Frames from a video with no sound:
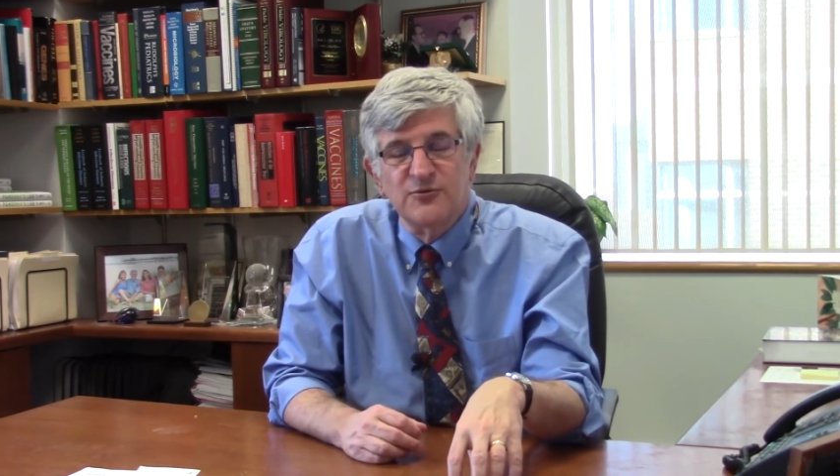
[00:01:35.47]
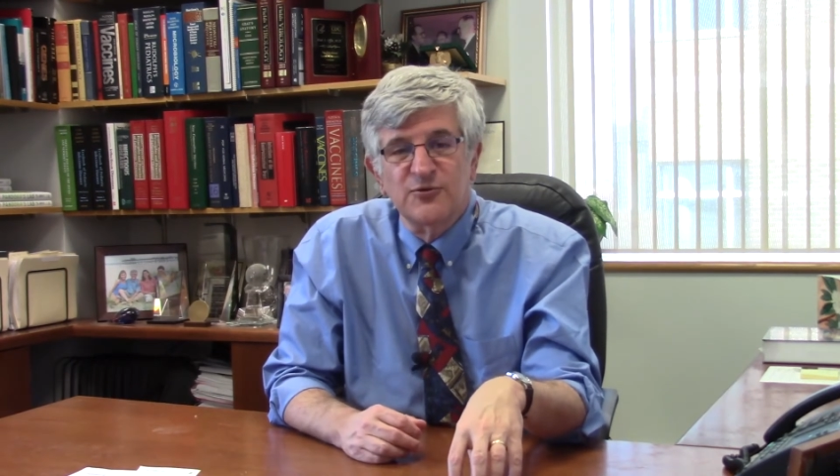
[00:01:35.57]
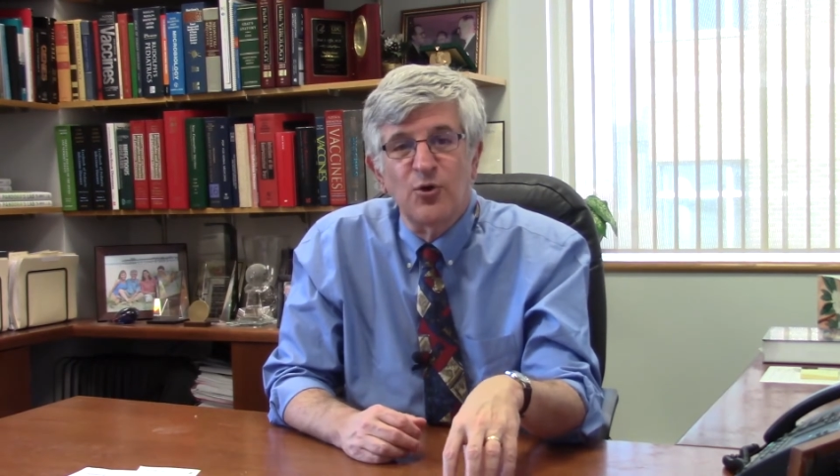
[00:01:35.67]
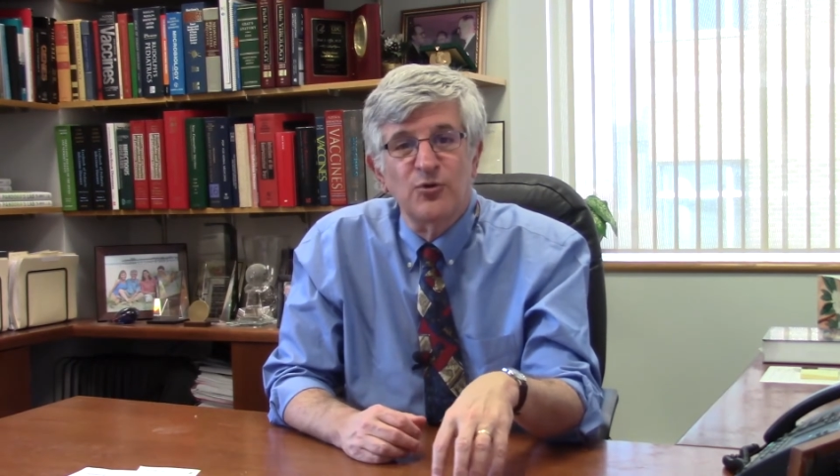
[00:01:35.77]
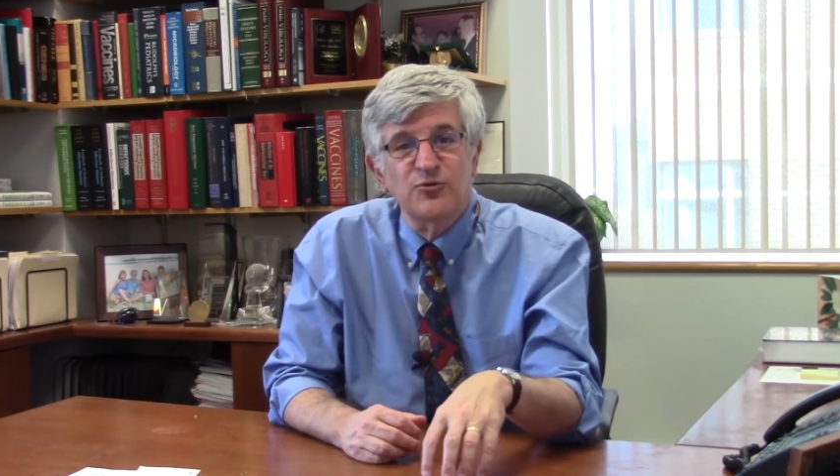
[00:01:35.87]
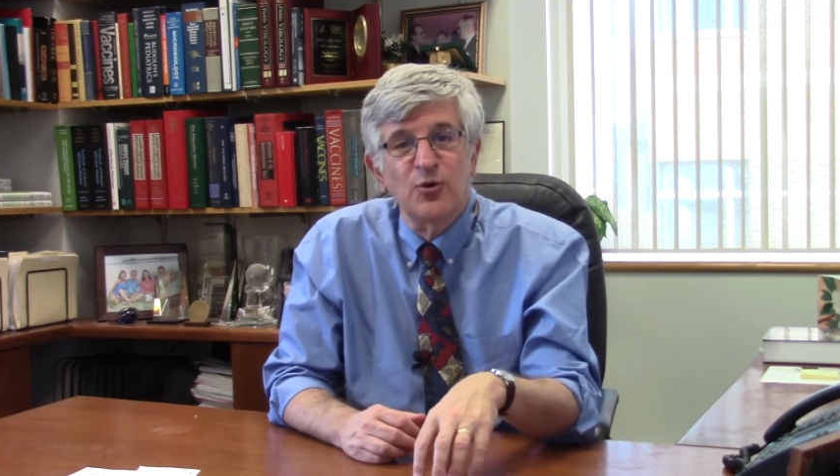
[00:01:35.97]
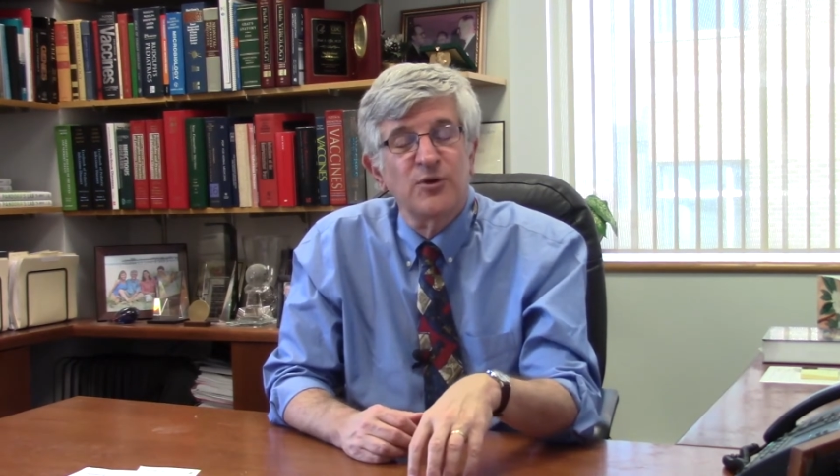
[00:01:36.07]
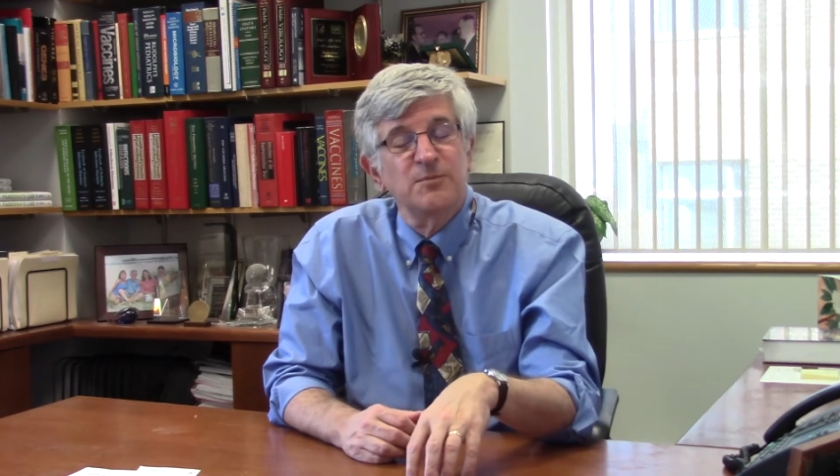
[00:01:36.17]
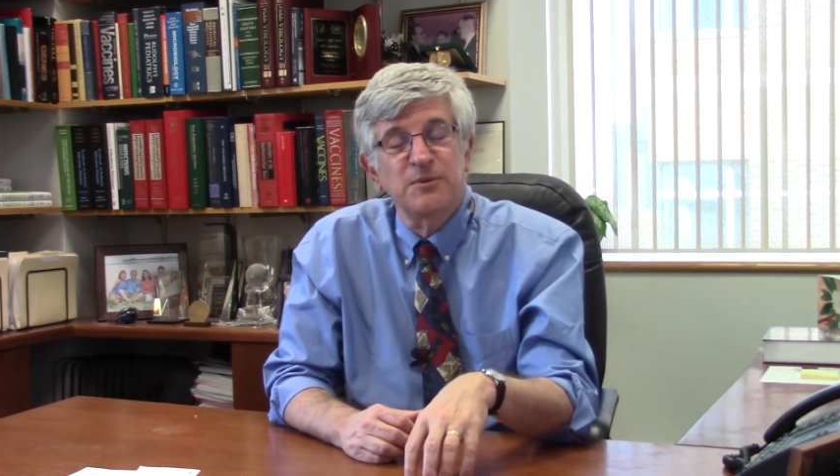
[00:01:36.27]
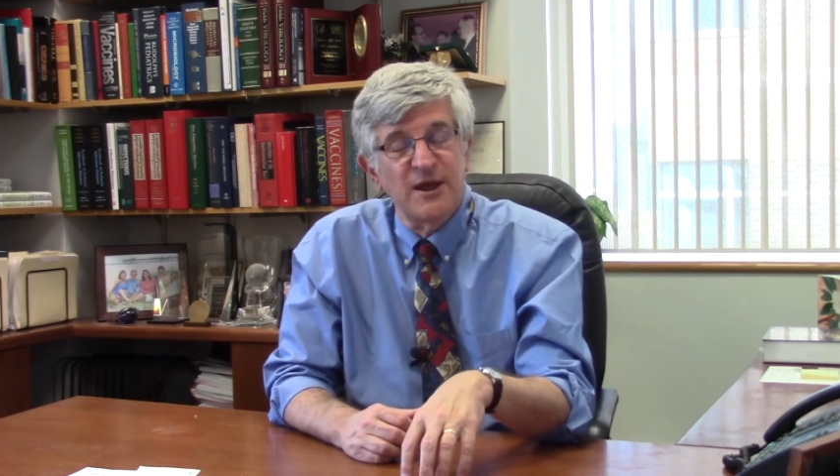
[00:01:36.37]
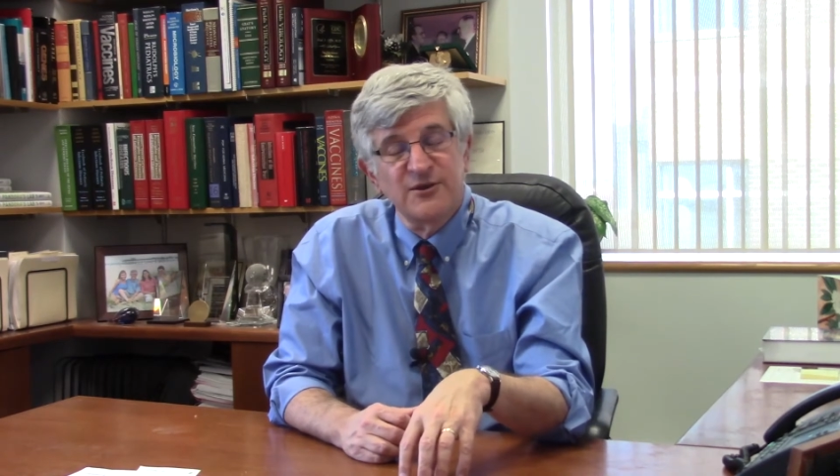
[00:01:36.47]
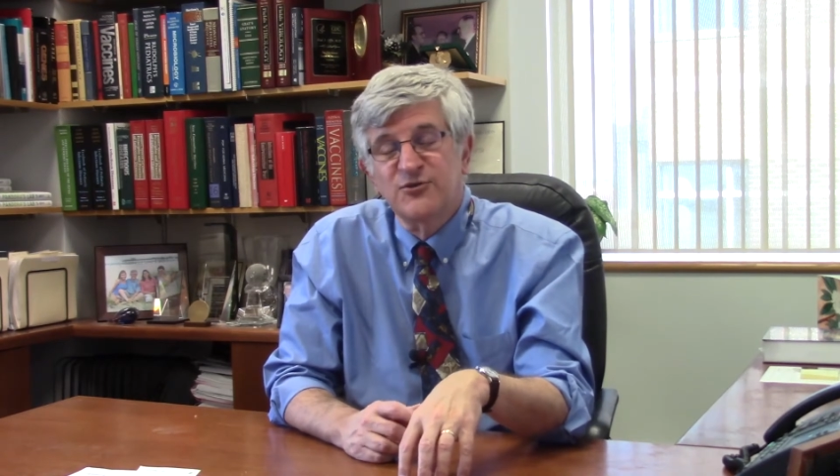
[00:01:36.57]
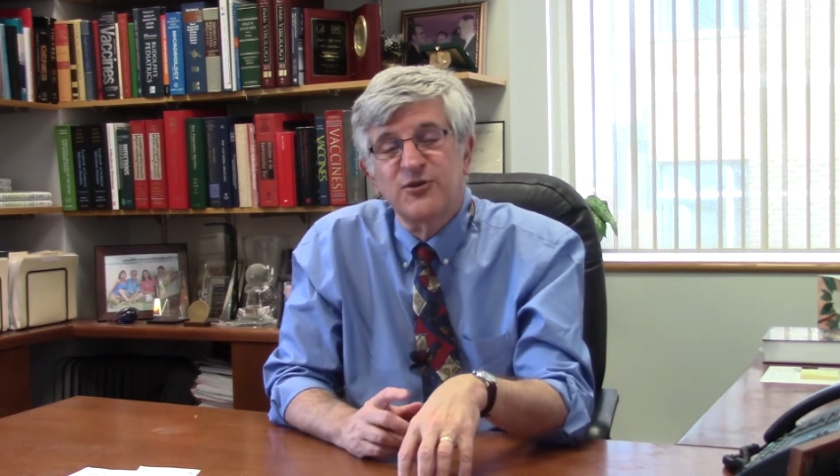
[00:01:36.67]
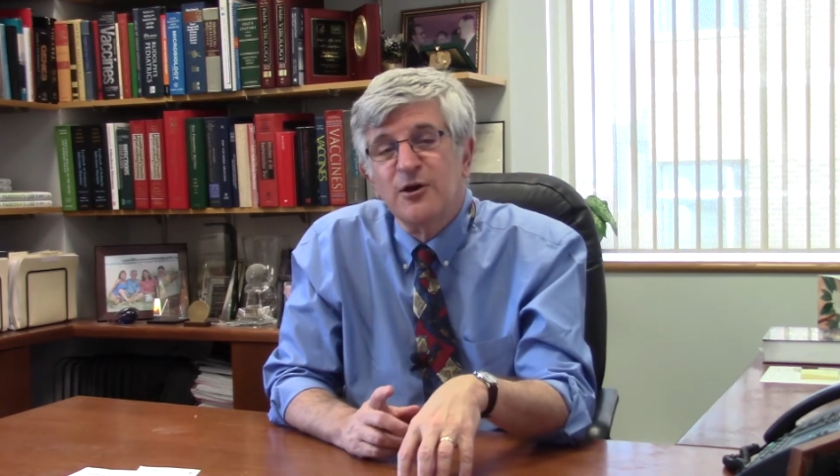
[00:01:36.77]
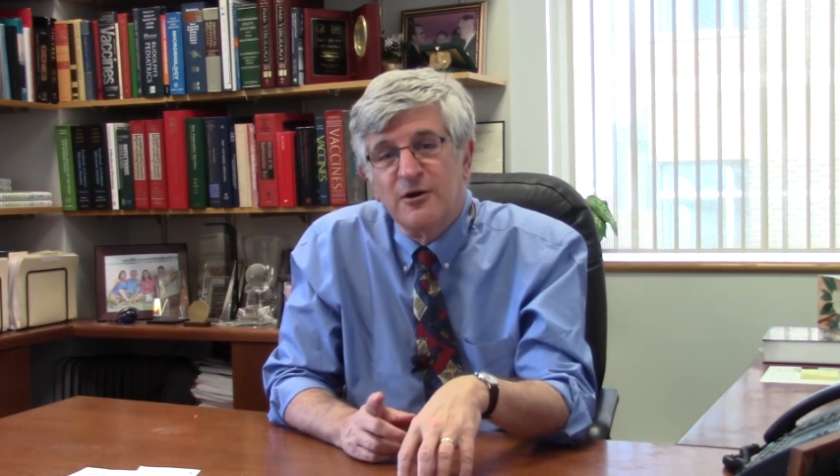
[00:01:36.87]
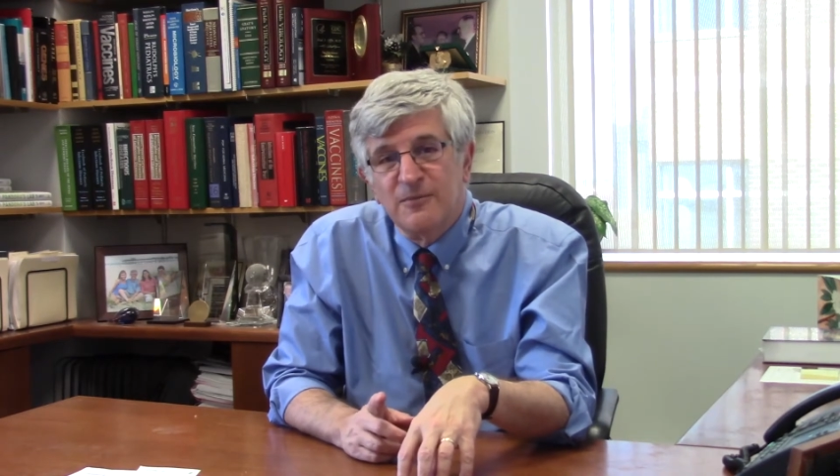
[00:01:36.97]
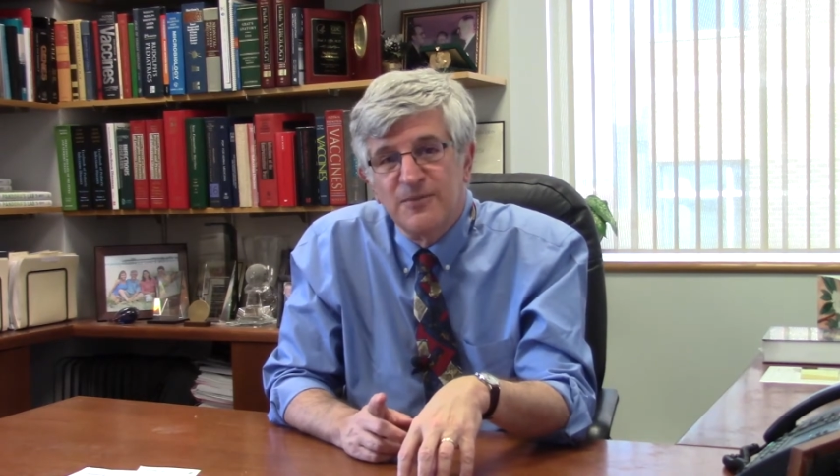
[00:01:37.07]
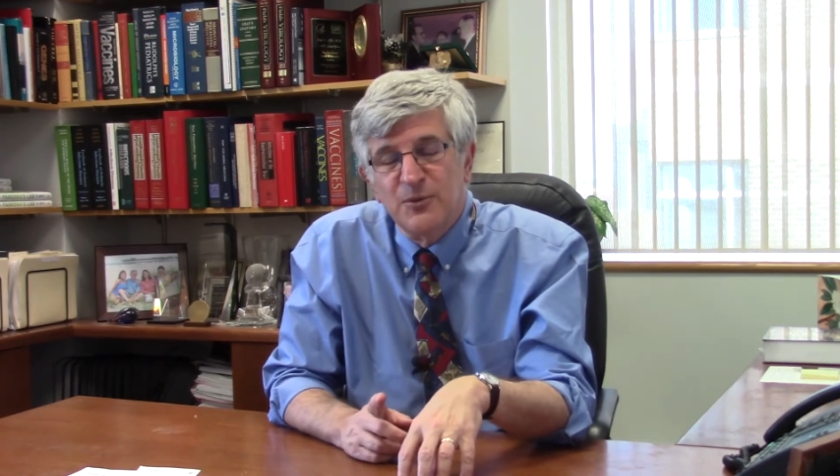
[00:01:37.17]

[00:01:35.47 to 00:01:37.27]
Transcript: So, so but still,